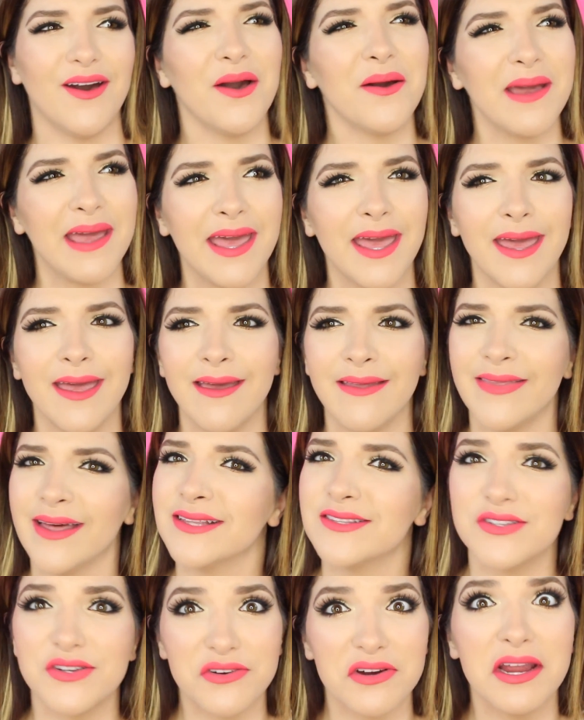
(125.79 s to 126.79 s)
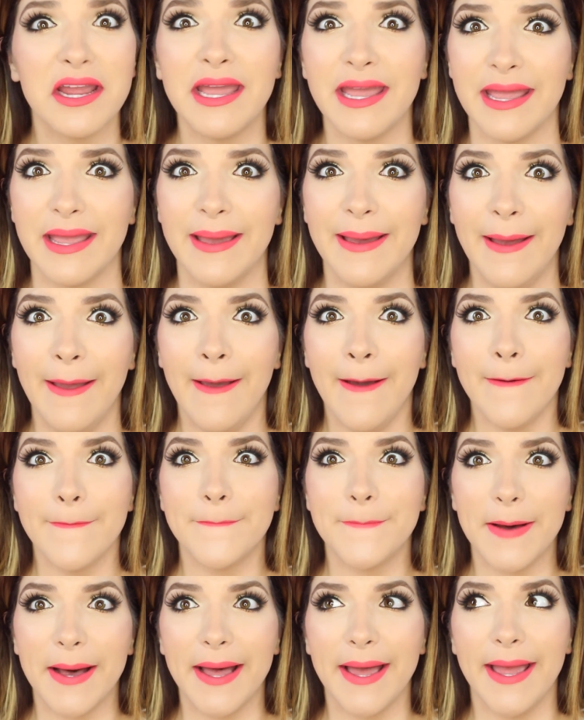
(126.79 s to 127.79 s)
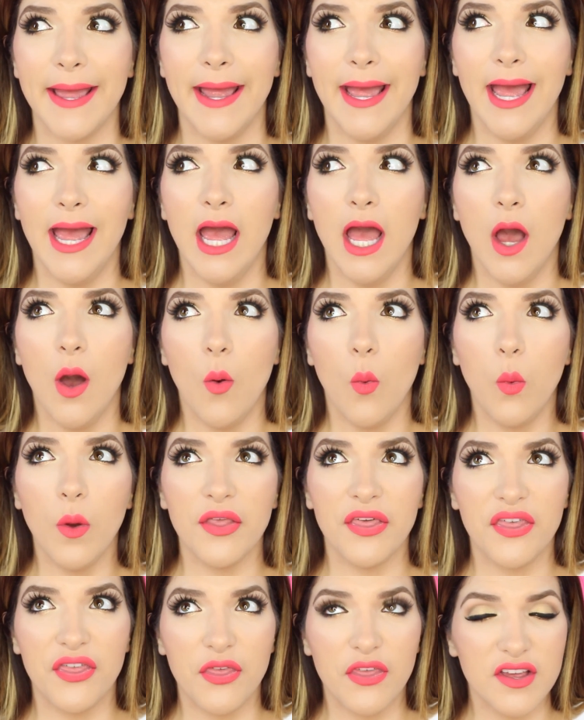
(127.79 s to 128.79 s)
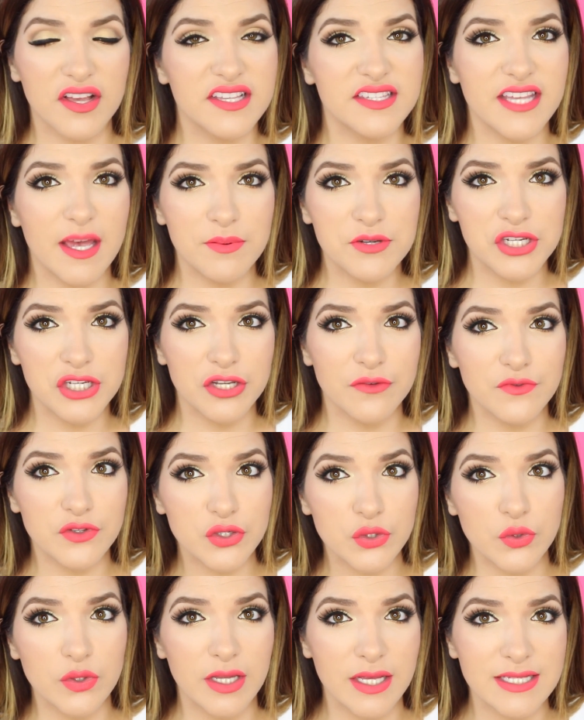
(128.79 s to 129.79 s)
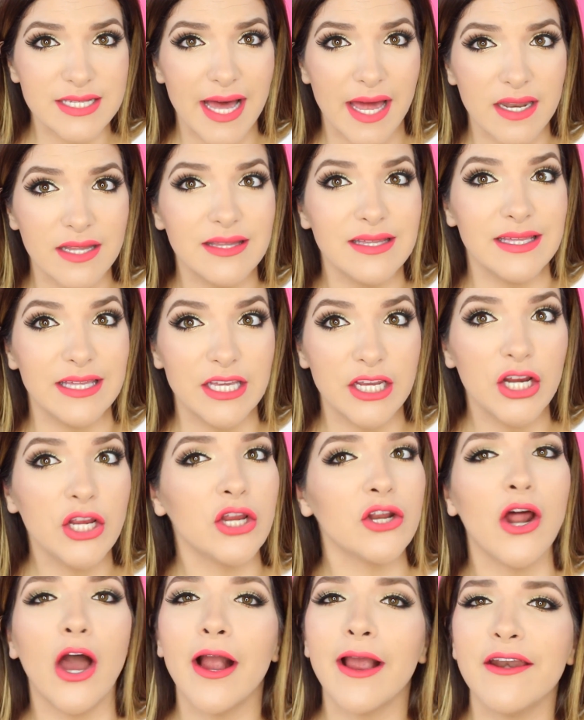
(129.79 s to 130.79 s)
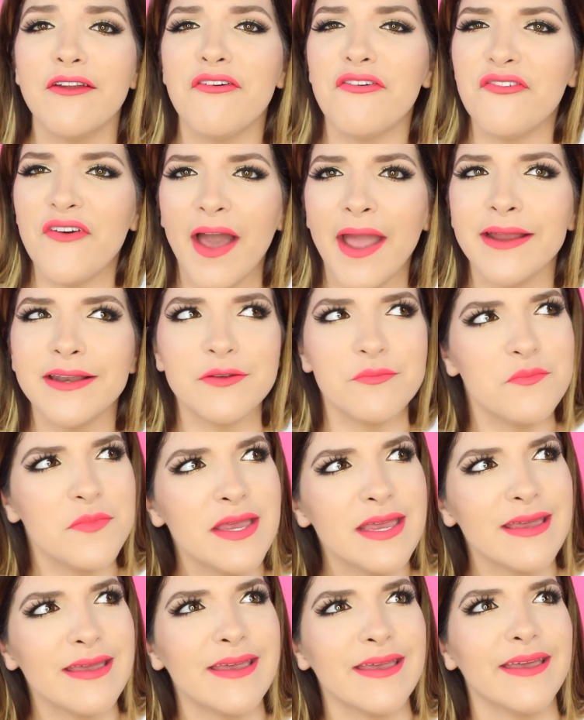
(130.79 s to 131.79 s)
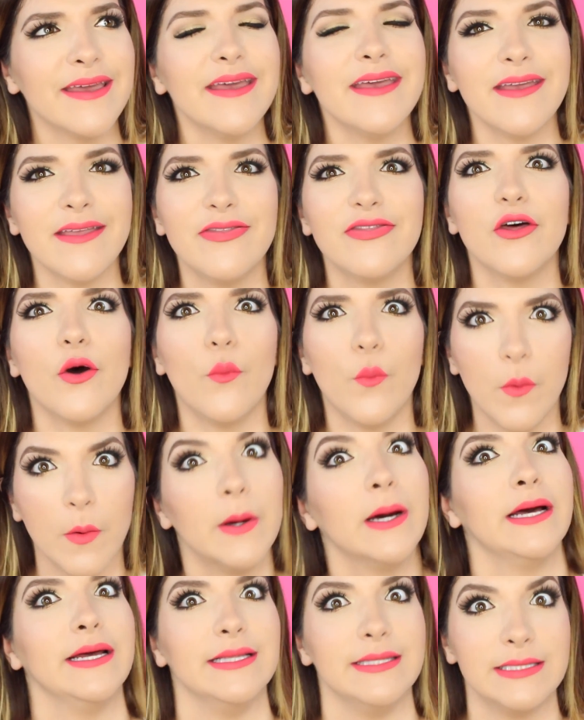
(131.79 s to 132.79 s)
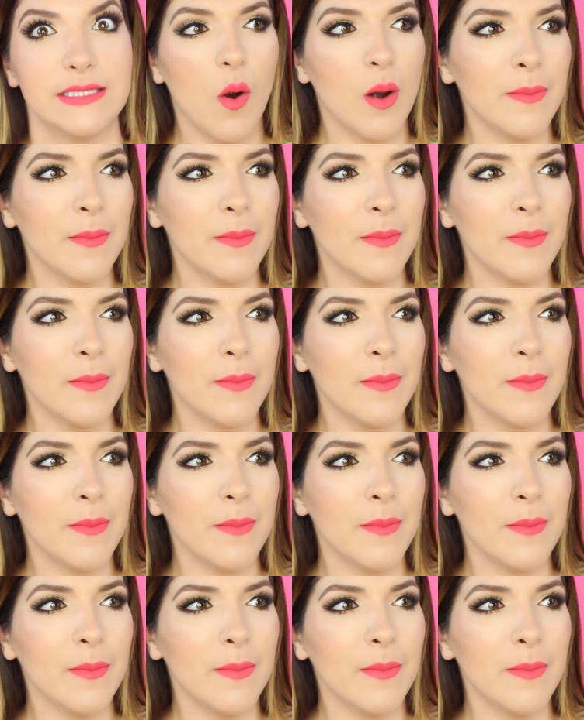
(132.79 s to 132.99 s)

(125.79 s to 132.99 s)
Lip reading: Okay, that's great, but with the exception of 2 days out of the year, you're not gonna find me in the woods.